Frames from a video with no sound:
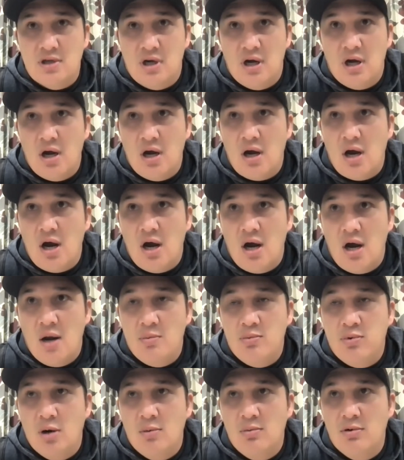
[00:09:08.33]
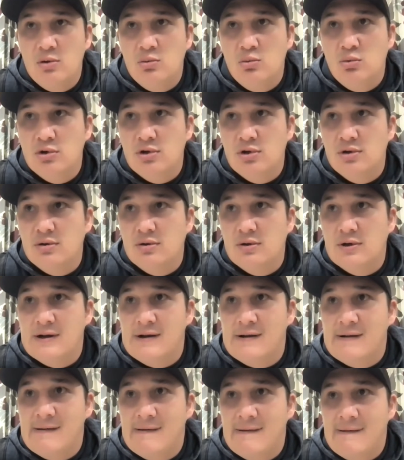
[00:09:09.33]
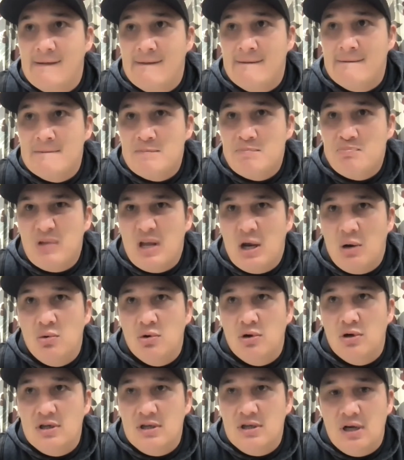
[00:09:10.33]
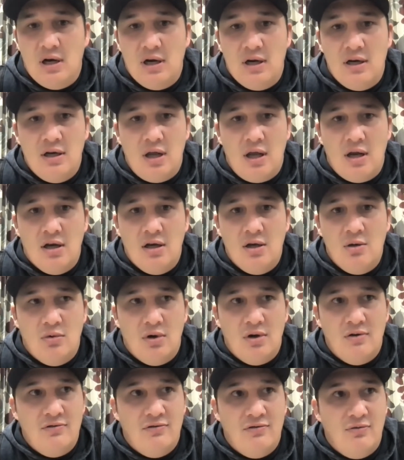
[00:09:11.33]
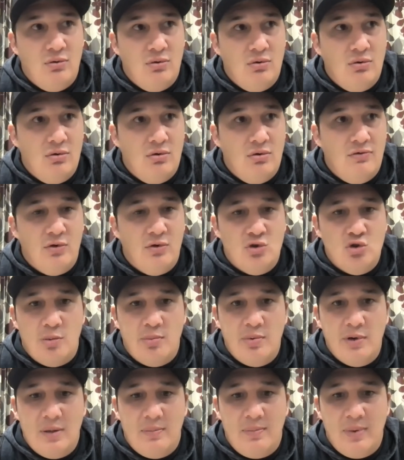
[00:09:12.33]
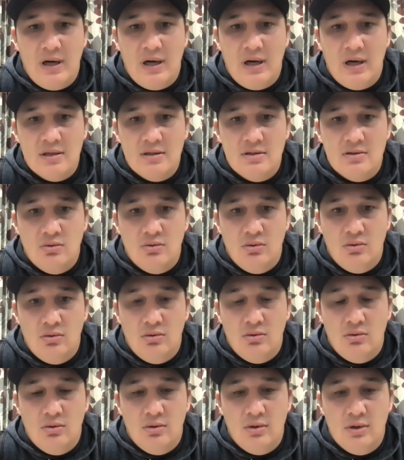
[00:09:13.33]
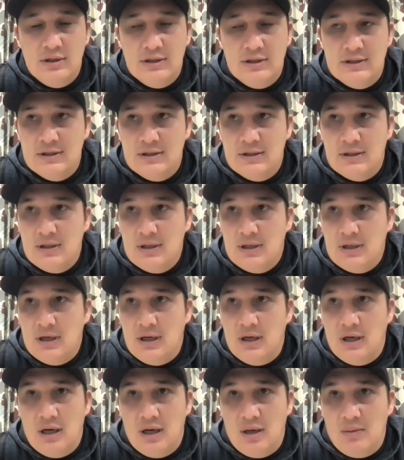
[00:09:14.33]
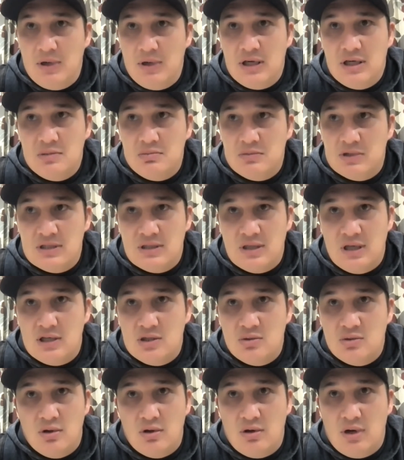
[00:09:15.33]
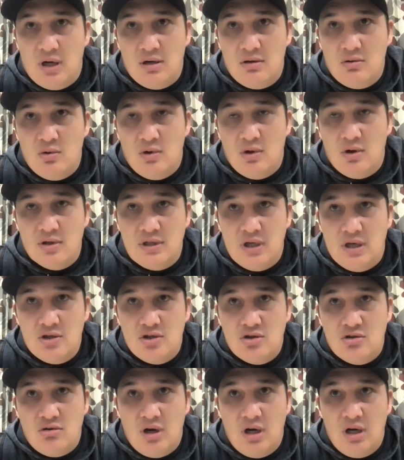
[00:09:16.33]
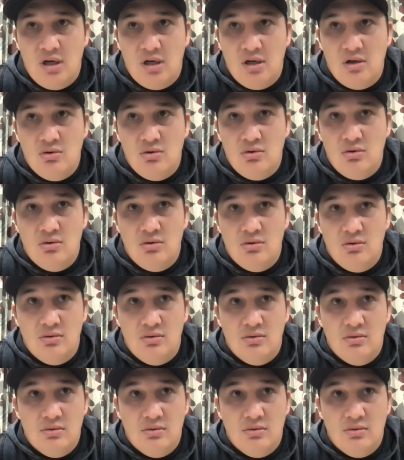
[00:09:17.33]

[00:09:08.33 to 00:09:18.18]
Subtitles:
I probably wouldn't yell at anyone for dropping a pass or making mistakes, whether it's at training or